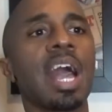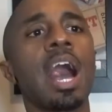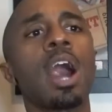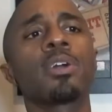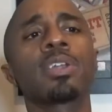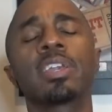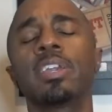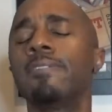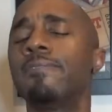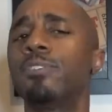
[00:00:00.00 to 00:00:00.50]

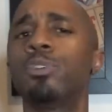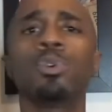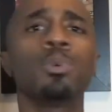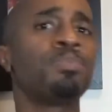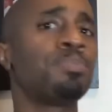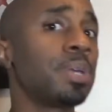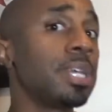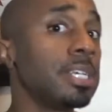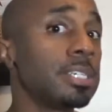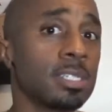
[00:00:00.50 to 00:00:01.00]
I'll give you a
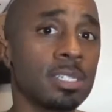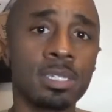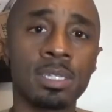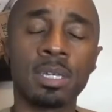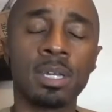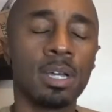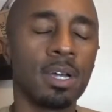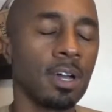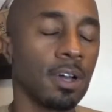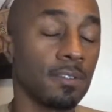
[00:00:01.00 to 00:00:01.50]

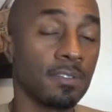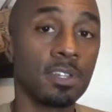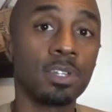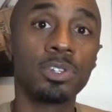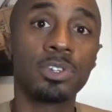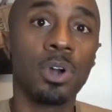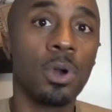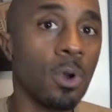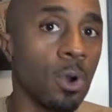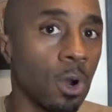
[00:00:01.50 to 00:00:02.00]
piece of the
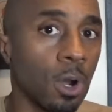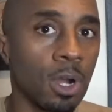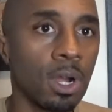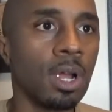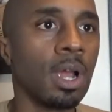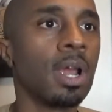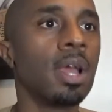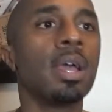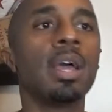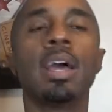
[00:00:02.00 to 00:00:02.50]
door.
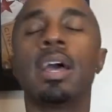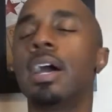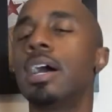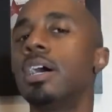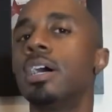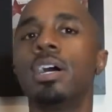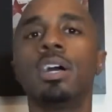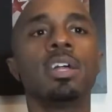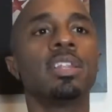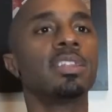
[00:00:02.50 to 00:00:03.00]

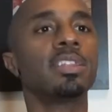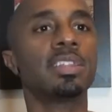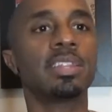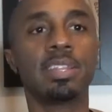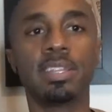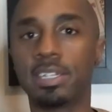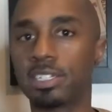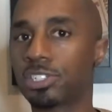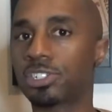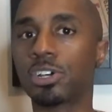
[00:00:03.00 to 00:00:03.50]

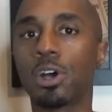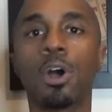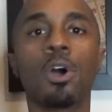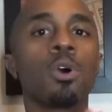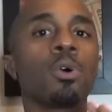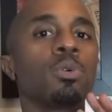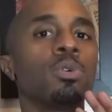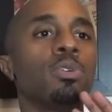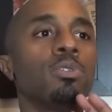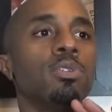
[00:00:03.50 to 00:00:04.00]

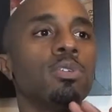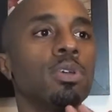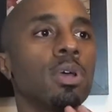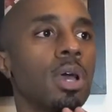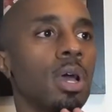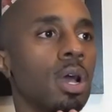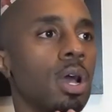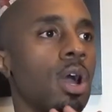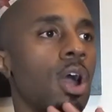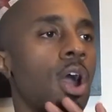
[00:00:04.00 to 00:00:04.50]
So
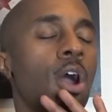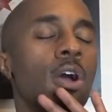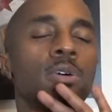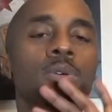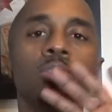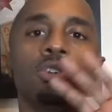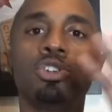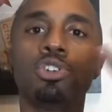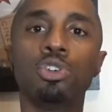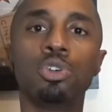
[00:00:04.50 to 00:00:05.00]

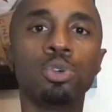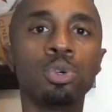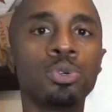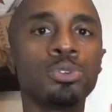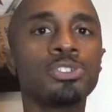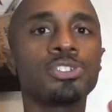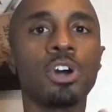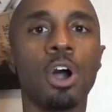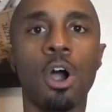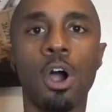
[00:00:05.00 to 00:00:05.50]

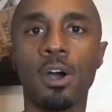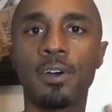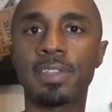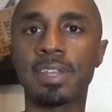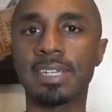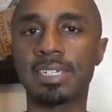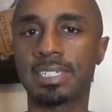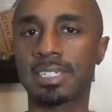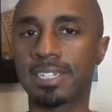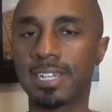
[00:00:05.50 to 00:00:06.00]
use all
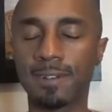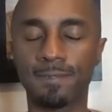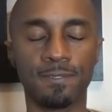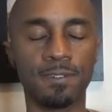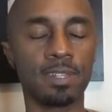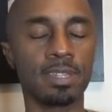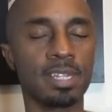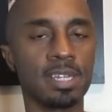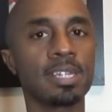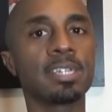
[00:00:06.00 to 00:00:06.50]
these
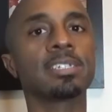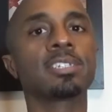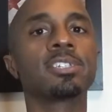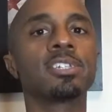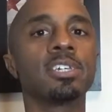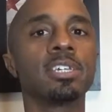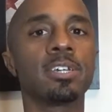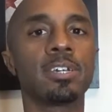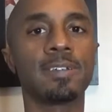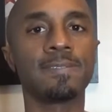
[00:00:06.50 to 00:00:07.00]
different things
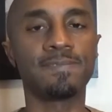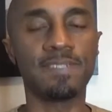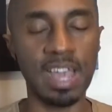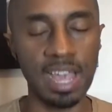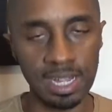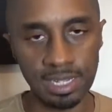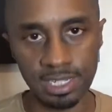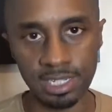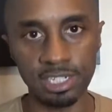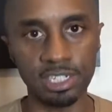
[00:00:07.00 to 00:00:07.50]
to your
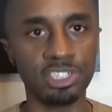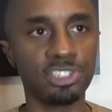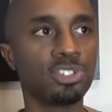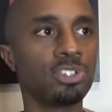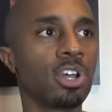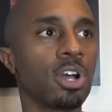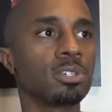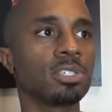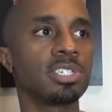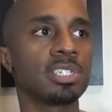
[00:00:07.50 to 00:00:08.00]
advantage. You
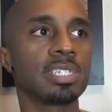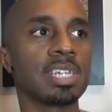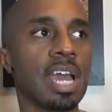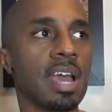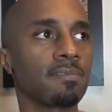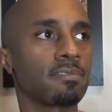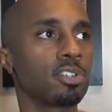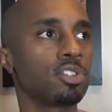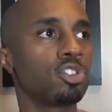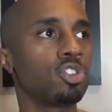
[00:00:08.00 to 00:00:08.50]
don't just
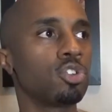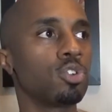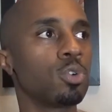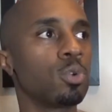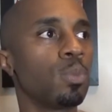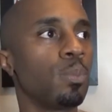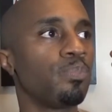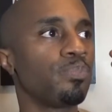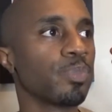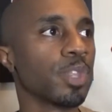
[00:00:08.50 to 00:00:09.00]
have to
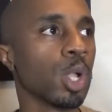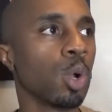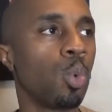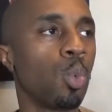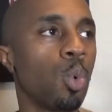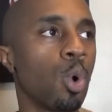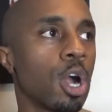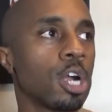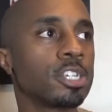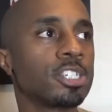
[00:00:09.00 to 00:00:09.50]
do
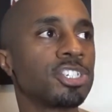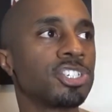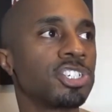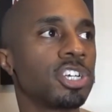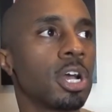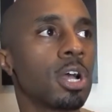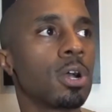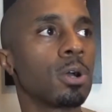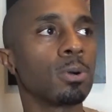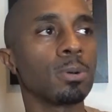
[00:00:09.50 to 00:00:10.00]
one
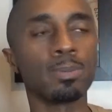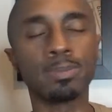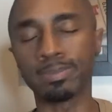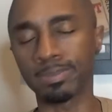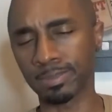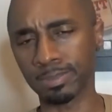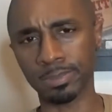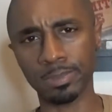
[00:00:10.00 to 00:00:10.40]
show